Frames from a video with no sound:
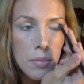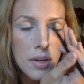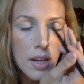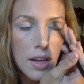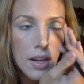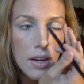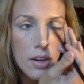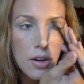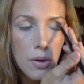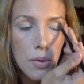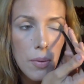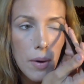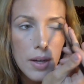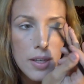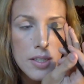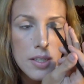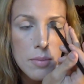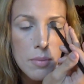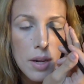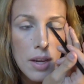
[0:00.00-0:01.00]
and
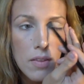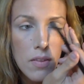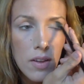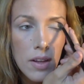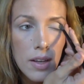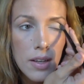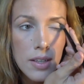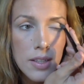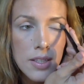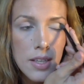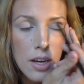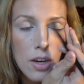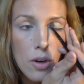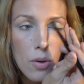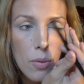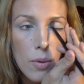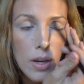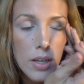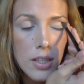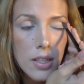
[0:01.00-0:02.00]
corrected my lids. I
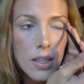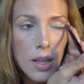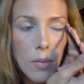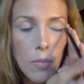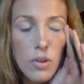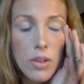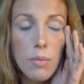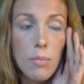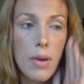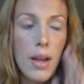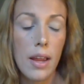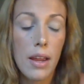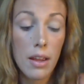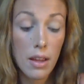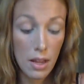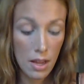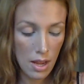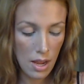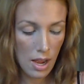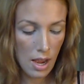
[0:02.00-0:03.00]
corrected them with my
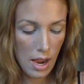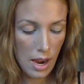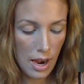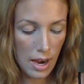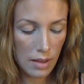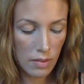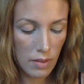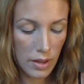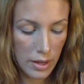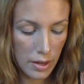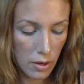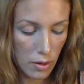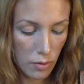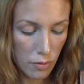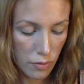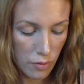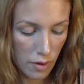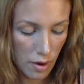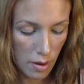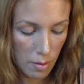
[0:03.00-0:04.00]
highlighter
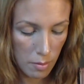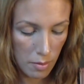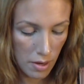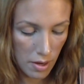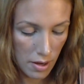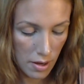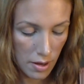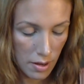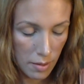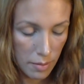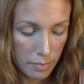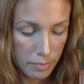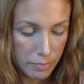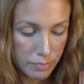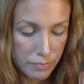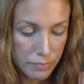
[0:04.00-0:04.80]
from